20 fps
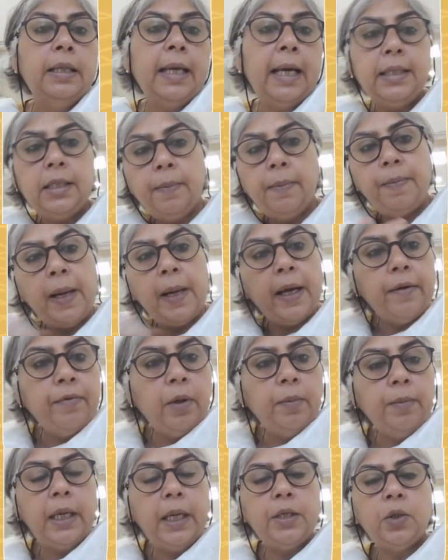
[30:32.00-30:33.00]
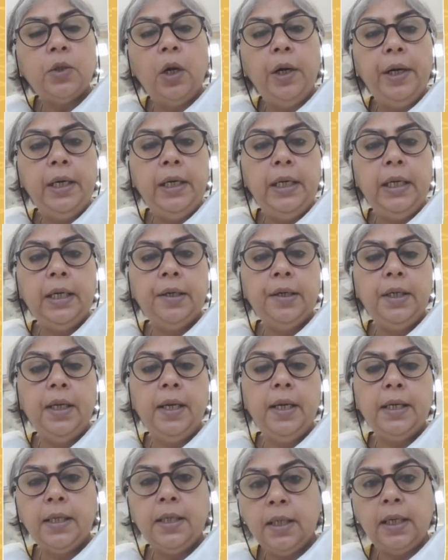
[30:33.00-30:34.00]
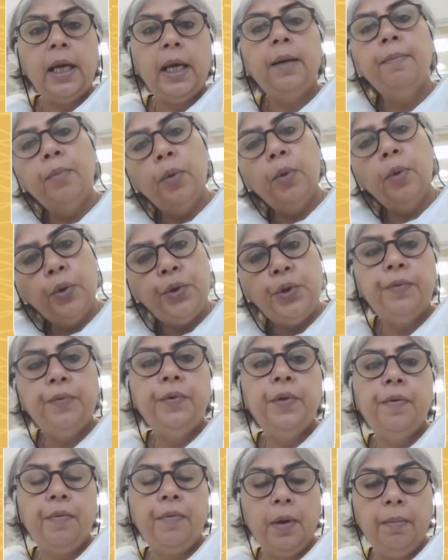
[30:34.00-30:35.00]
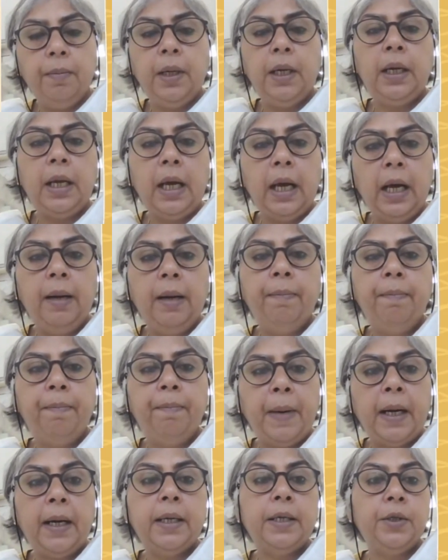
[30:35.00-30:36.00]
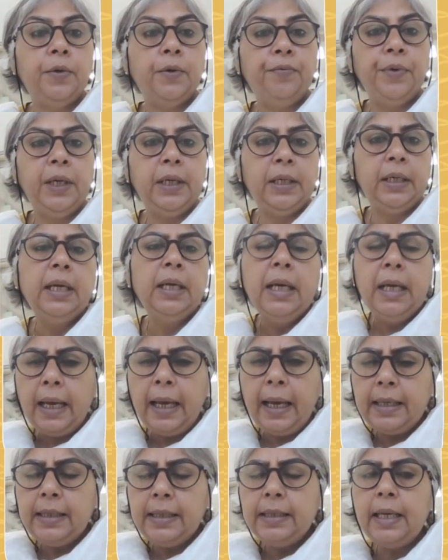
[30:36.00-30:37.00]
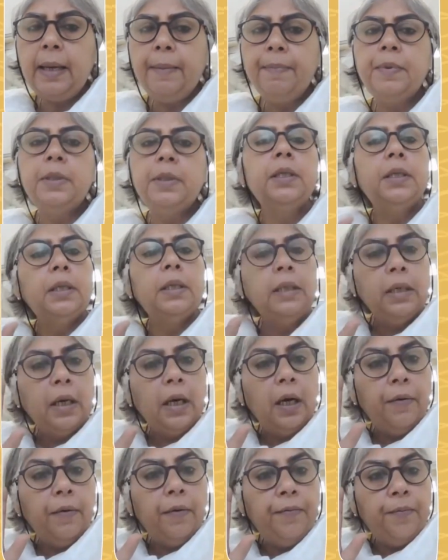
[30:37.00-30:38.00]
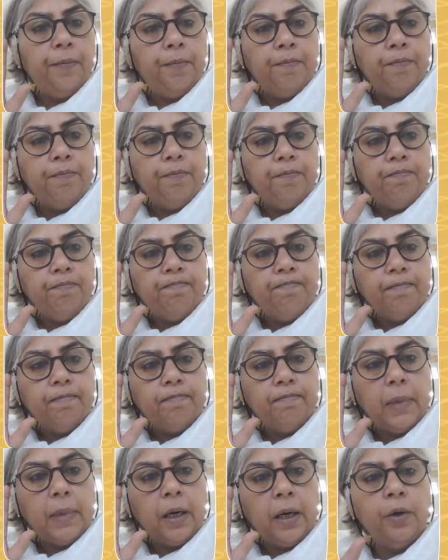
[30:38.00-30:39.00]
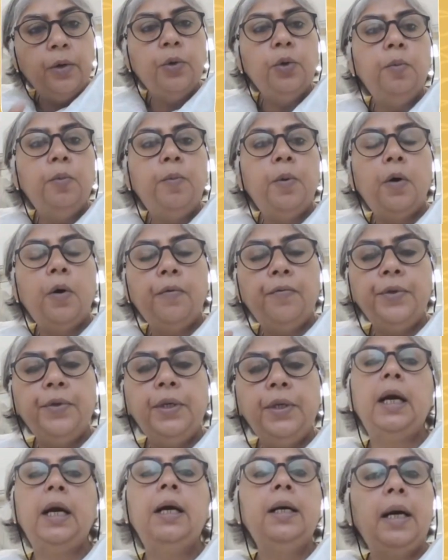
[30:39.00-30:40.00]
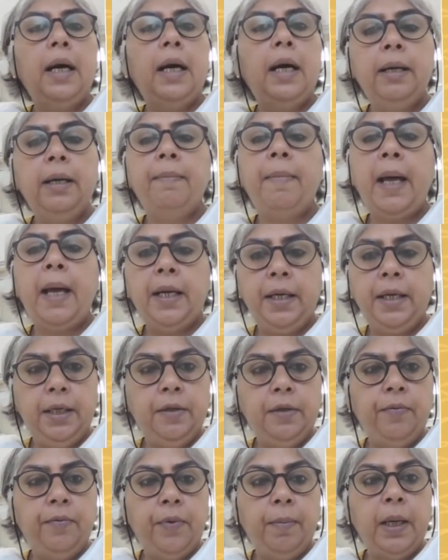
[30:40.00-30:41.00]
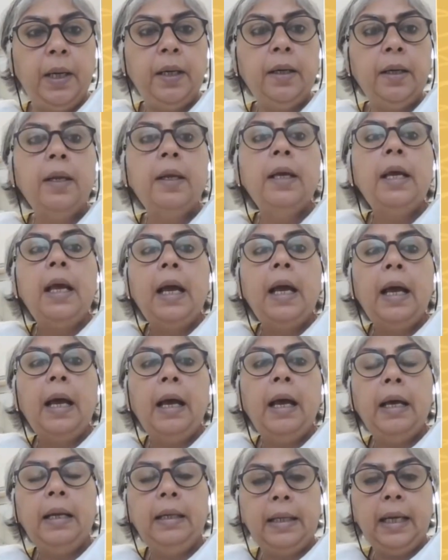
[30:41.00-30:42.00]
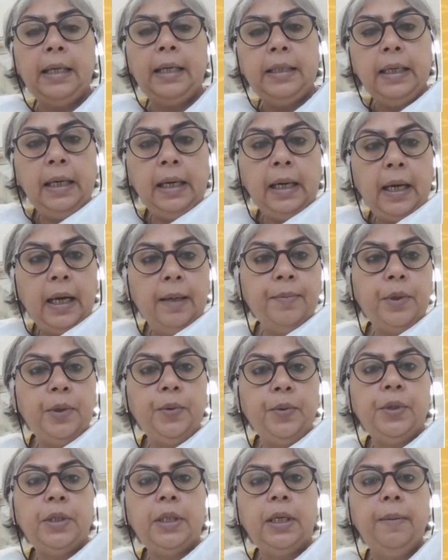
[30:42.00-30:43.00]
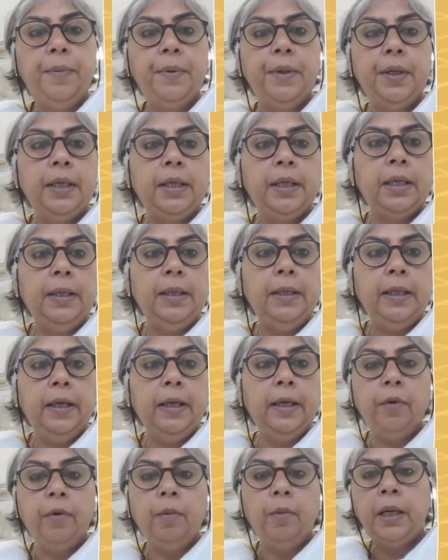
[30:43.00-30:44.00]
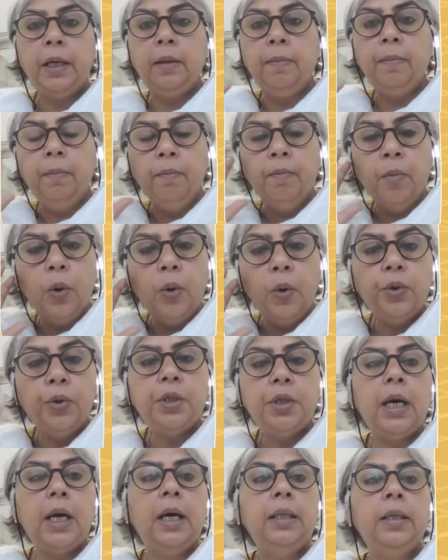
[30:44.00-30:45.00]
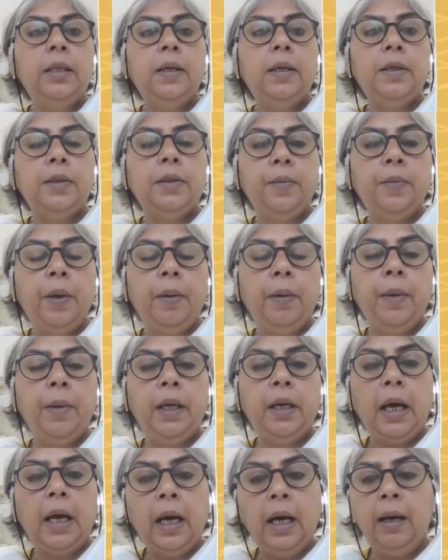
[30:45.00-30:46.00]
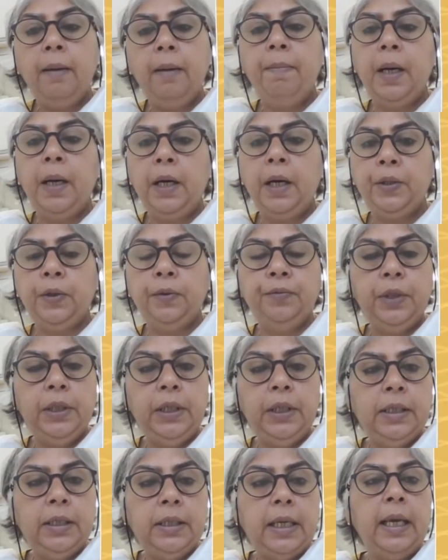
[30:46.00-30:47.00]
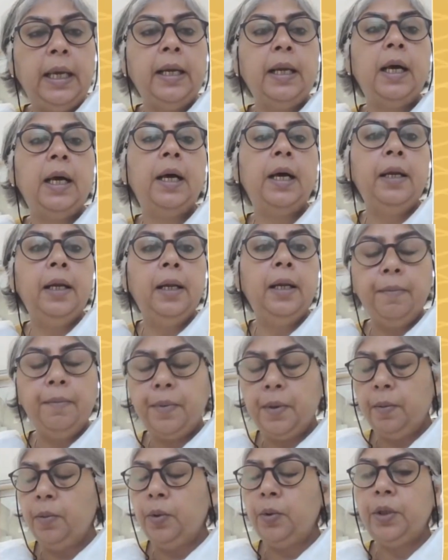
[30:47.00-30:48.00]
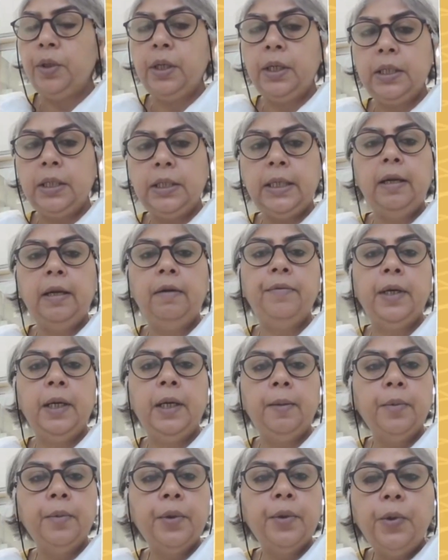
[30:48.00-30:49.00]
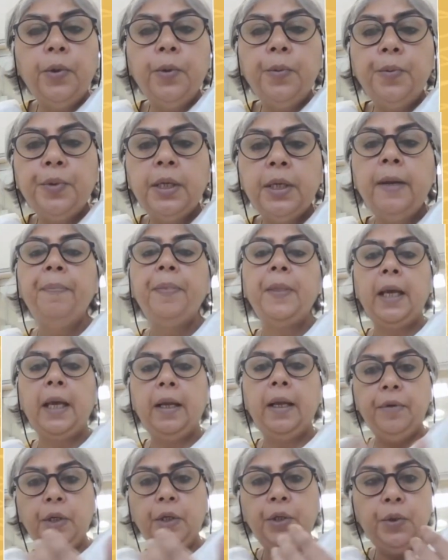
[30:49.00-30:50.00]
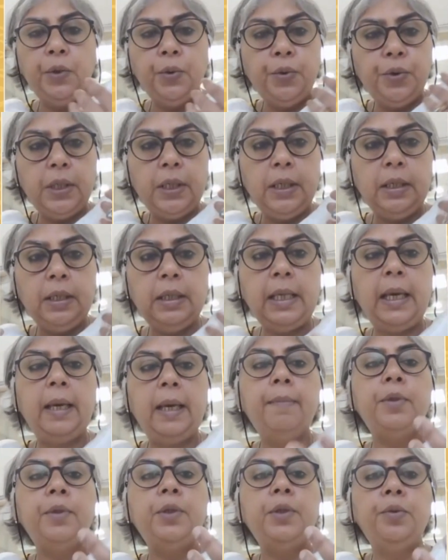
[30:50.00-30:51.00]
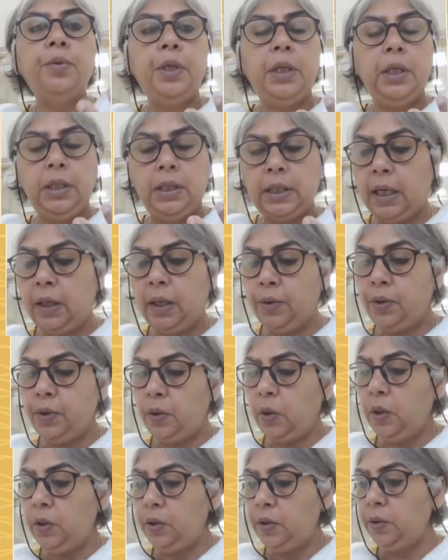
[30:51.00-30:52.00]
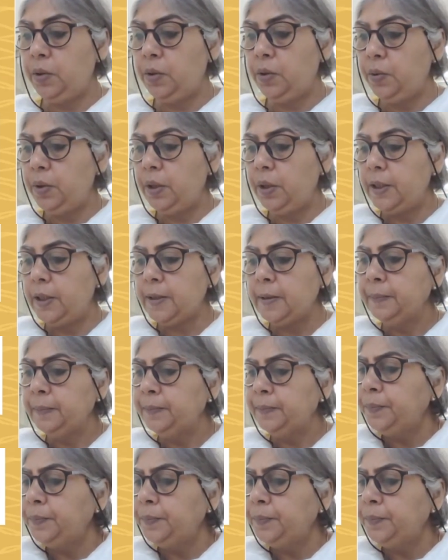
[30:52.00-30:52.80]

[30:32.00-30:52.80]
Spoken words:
that's a platform that's already created, and most of the women are part of it, except a group of young unmarried women, and that I'll come to separately therefore. But most others women are part of these NRLM promoted self-help groups, and we're using them to reach out also to this.